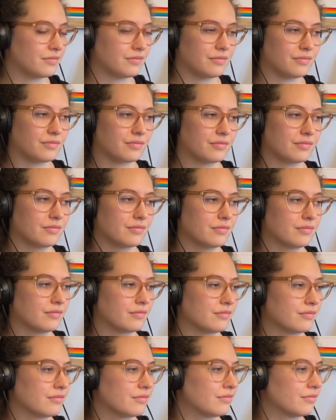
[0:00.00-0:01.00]

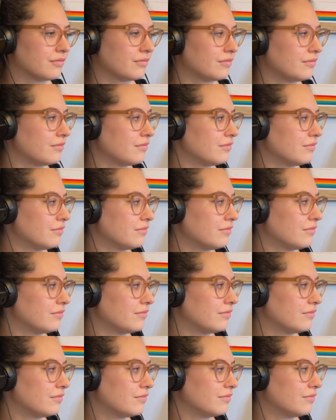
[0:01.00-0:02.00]

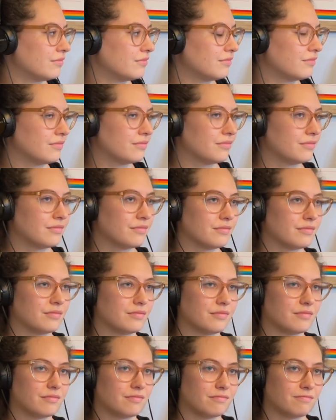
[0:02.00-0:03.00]

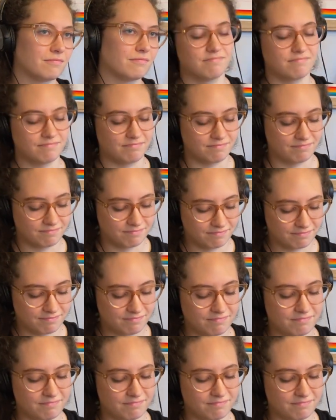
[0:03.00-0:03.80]
[no speech]